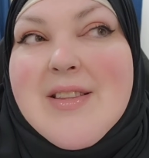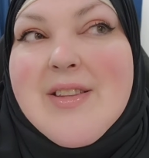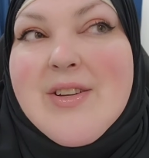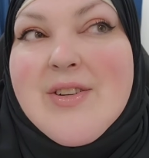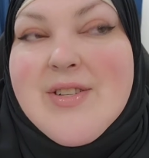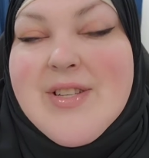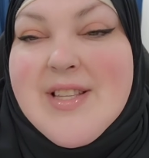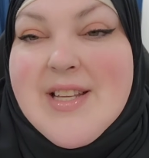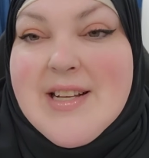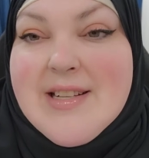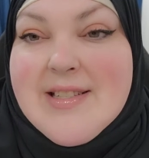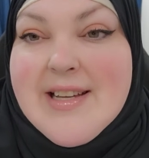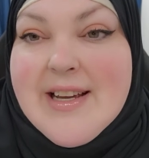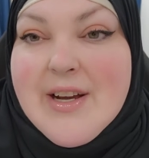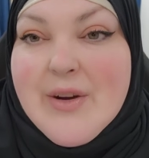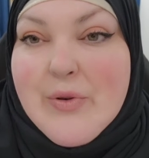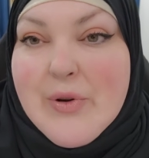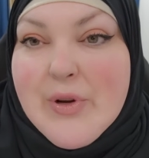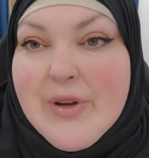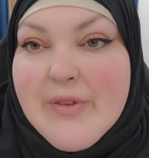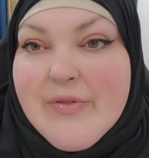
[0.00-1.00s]
there's things I
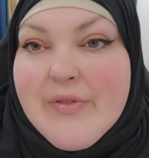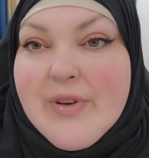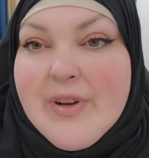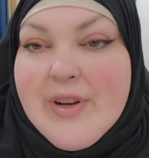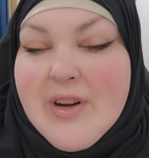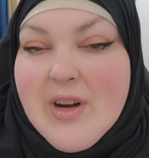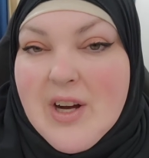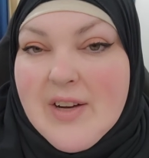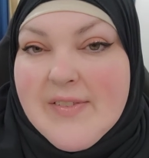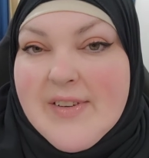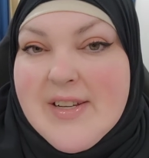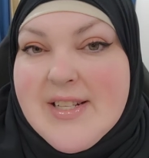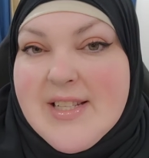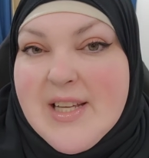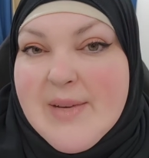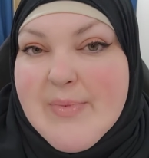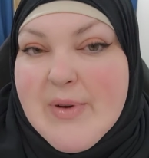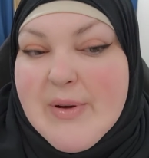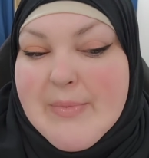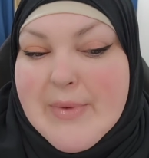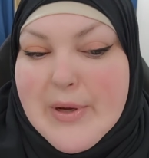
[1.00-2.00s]
grieve,
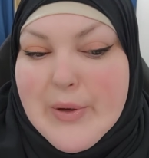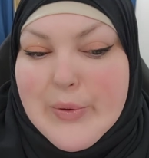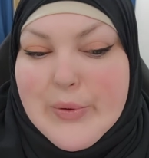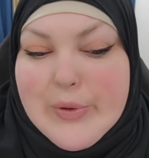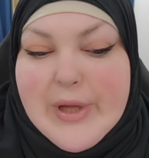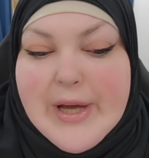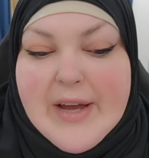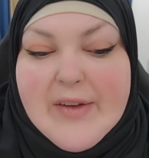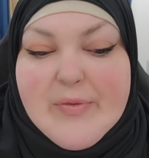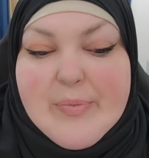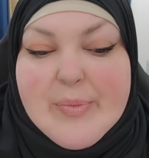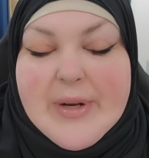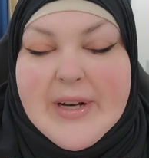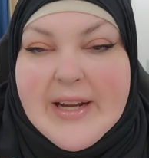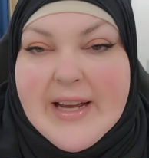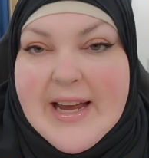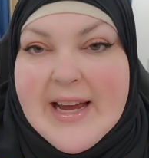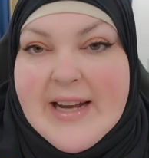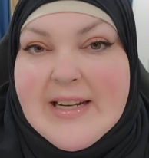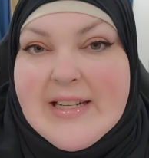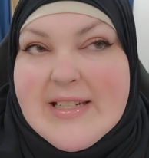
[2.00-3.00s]
obviously, about my old life, but
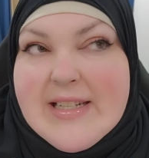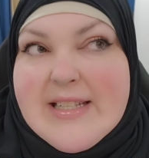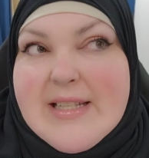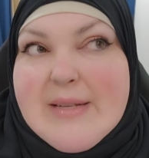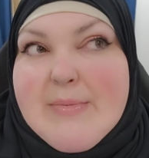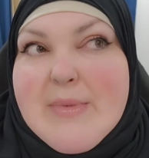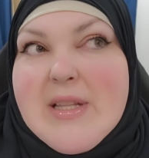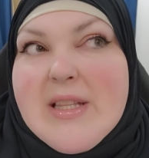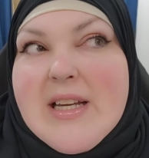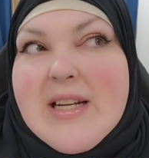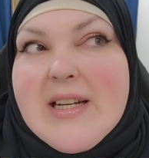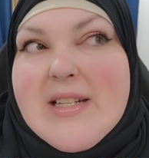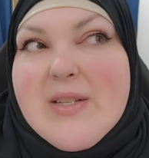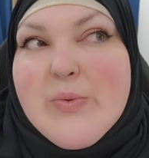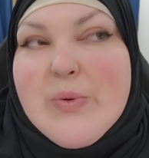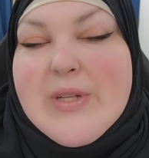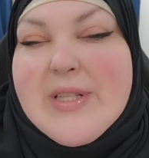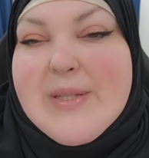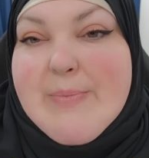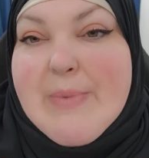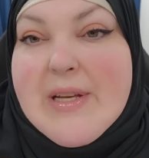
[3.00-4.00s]
again, it doesn't mean that
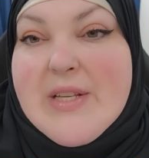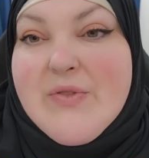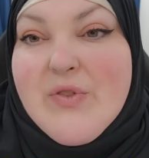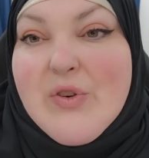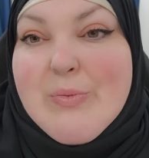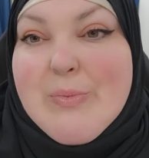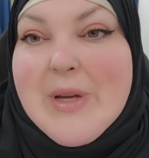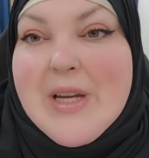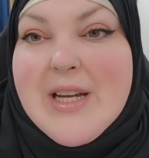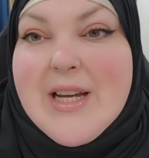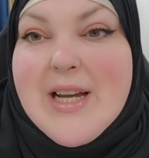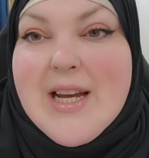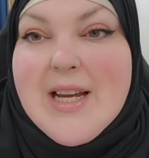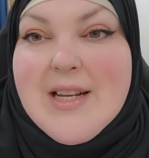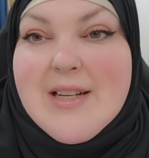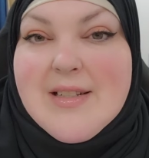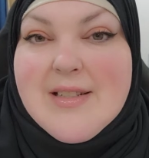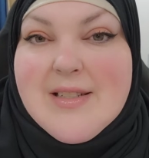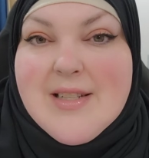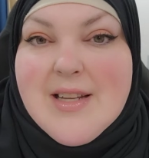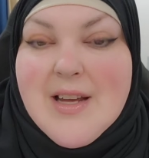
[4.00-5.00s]
it's what's best for me.
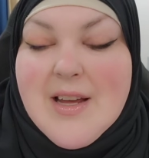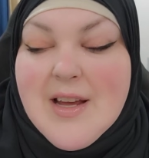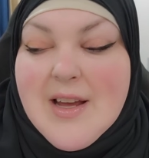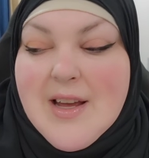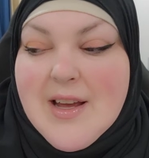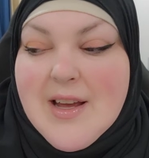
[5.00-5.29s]
And,